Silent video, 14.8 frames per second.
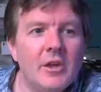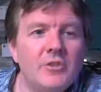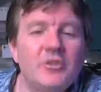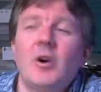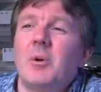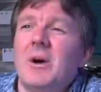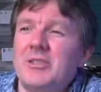
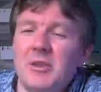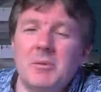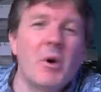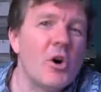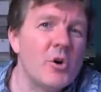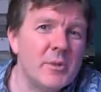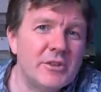So at the
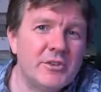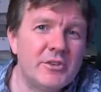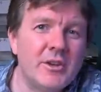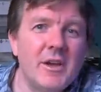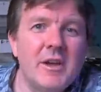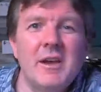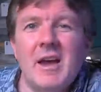
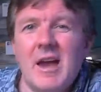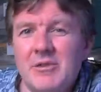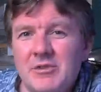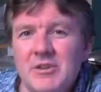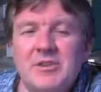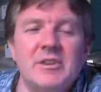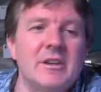moment,
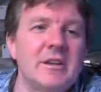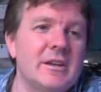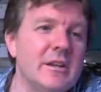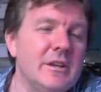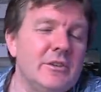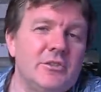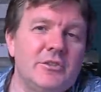everything
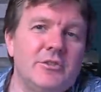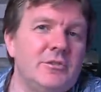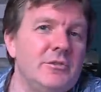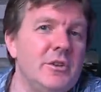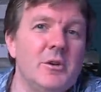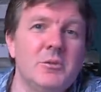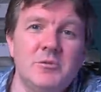is,
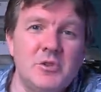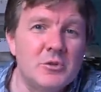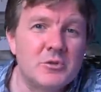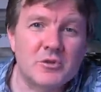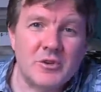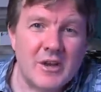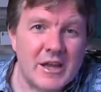you know,
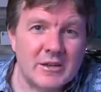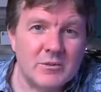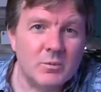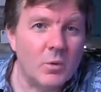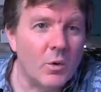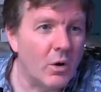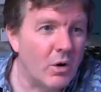
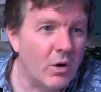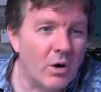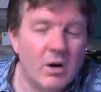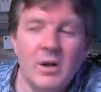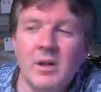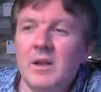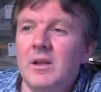Ukraine
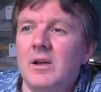war.